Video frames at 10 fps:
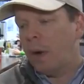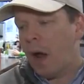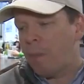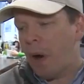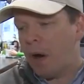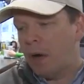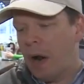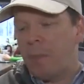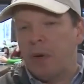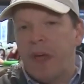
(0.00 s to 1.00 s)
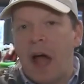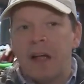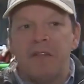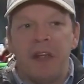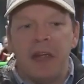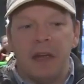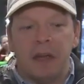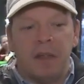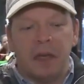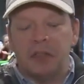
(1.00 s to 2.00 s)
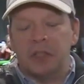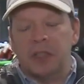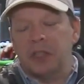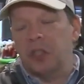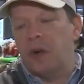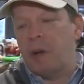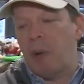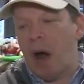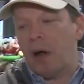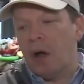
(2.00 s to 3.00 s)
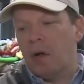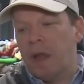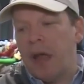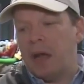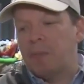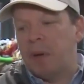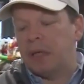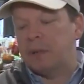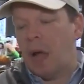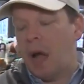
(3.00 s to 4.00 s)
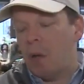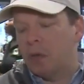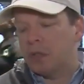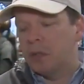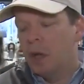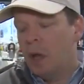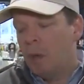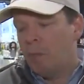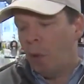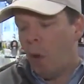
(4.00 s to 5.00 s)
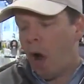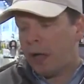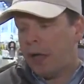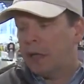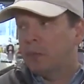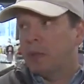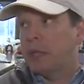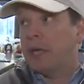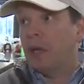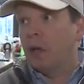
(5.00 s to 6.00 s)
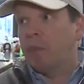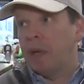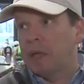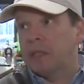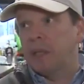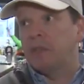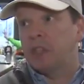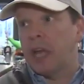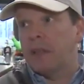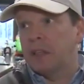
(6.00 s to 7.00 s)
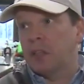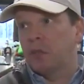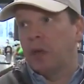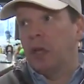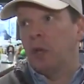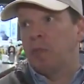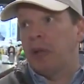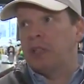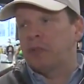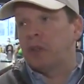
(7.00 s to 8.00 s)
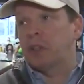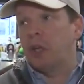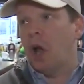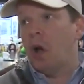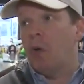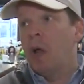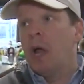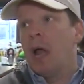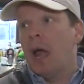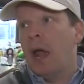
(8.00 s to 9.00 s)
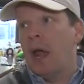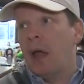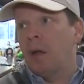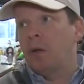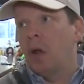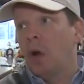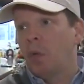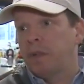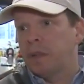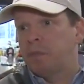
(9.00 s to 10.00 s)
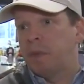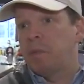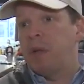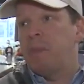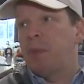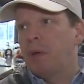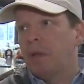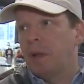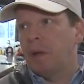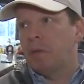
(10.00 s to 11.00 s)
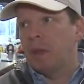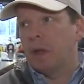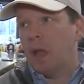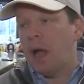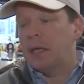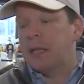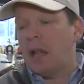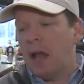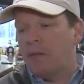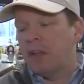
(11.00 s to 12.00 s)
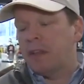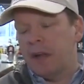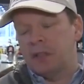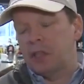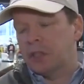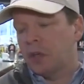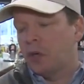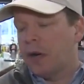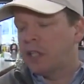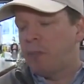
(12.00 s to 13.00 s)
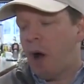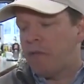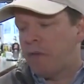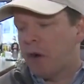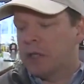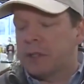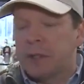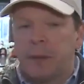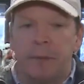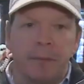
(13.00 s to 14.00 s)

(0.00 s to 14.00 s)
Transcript: we are partnering up with Hy-Vee, and they're just such a great partner, and they had picked uh, was Milwaukee in particular because they said this is a really good place for us to go, and you know, with the, the people and the, the clientele, everything, it's just a great spot for us.